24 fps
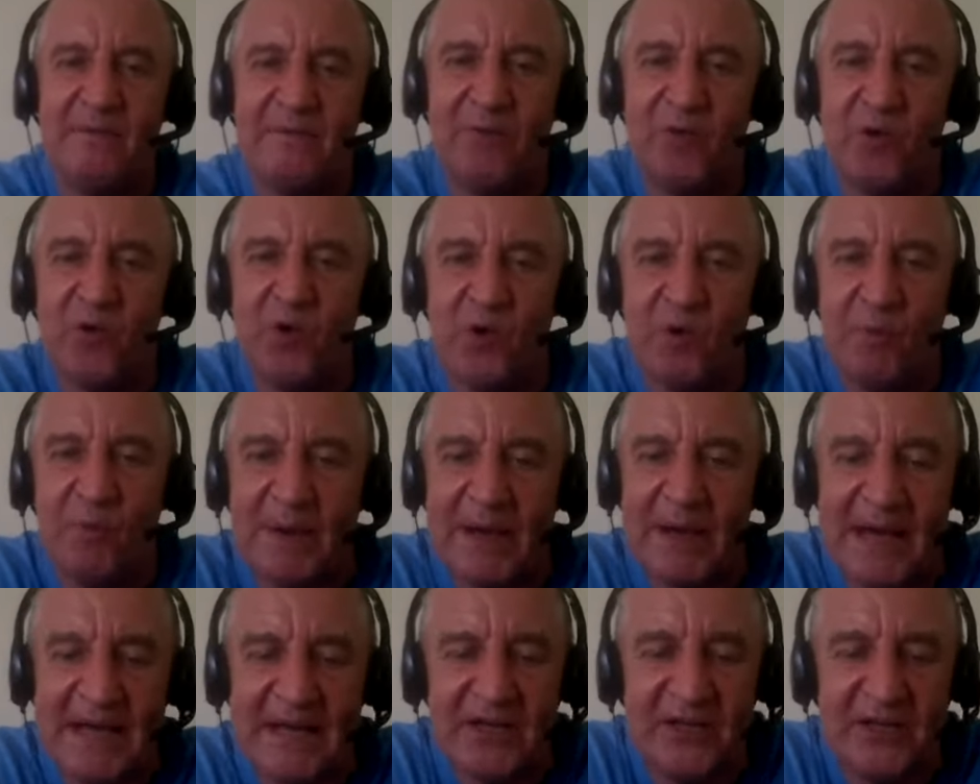for
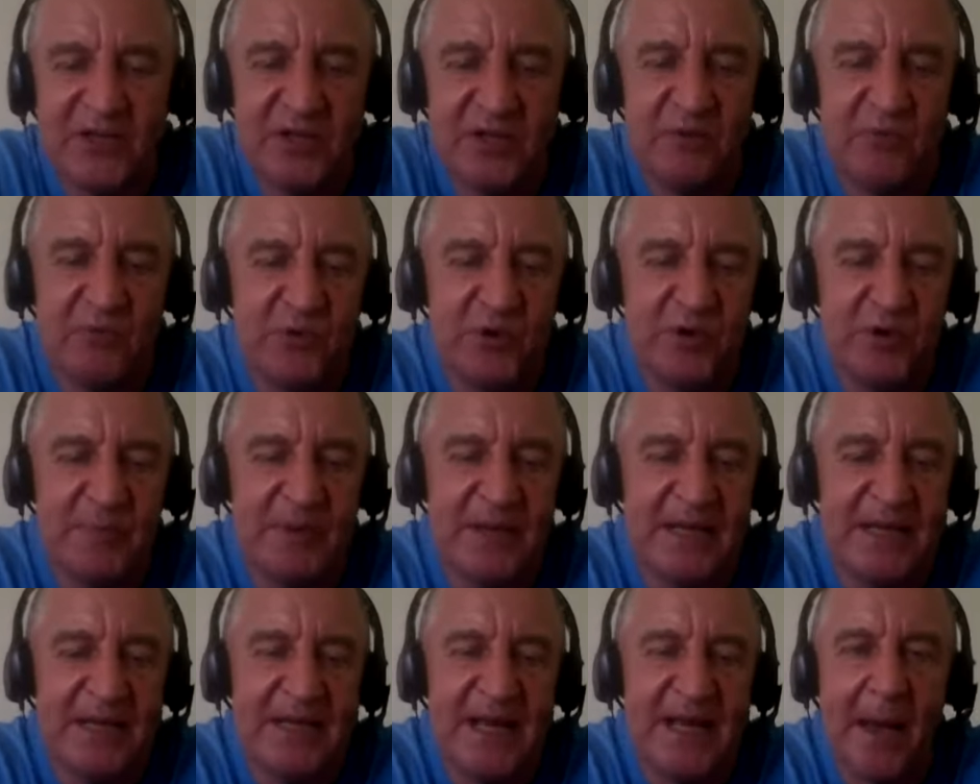beginners would
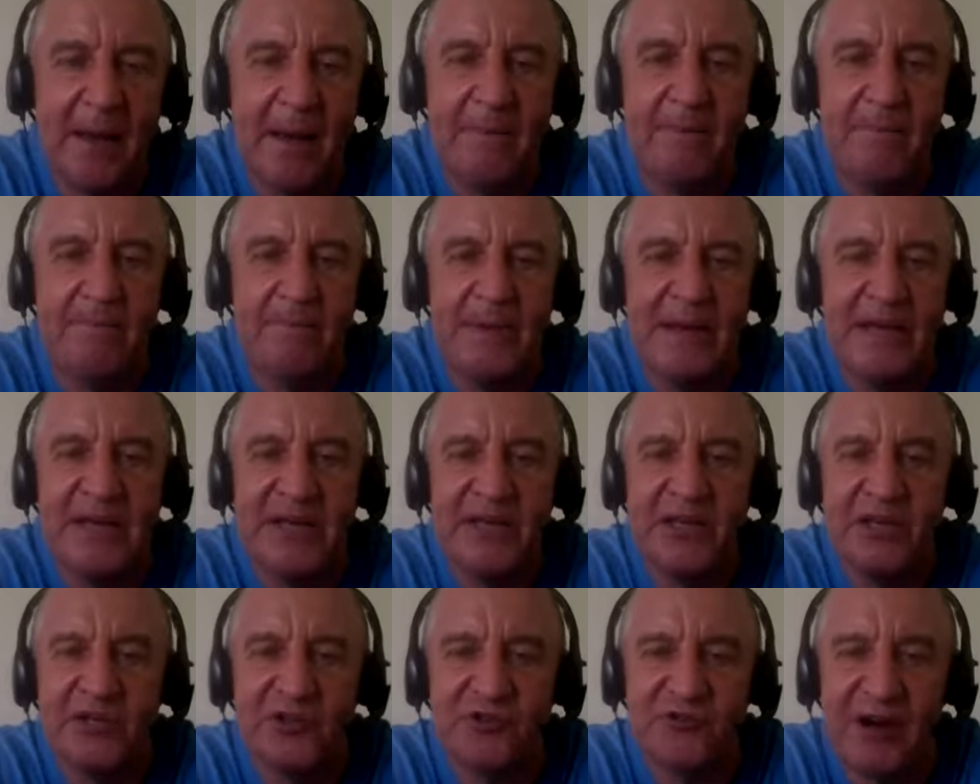be
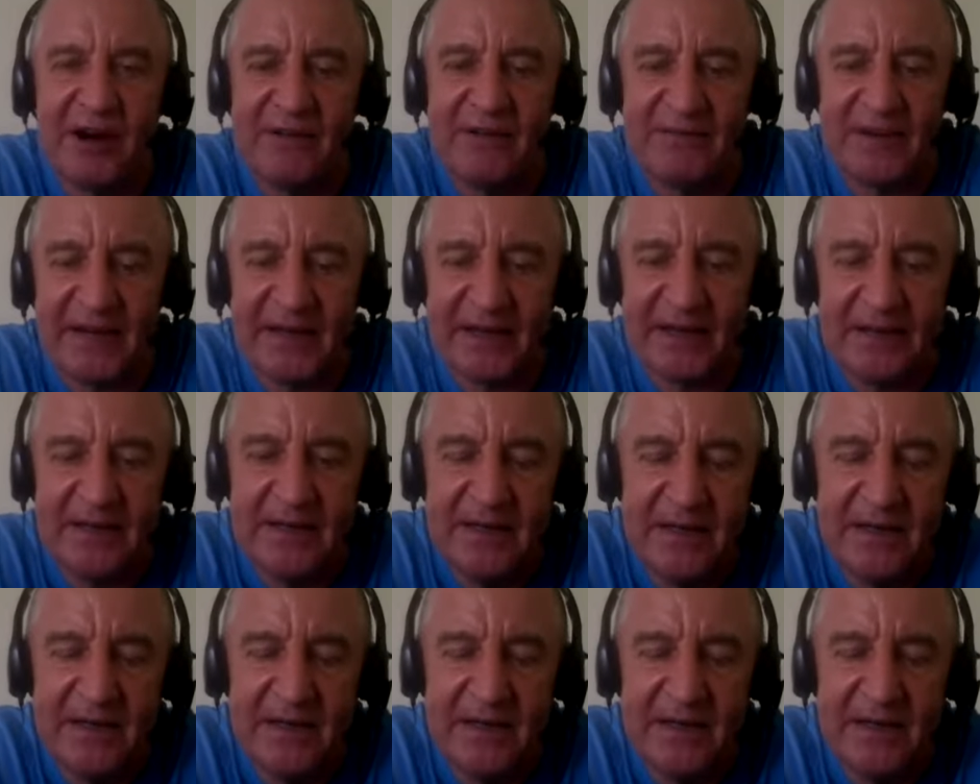Media Traffic,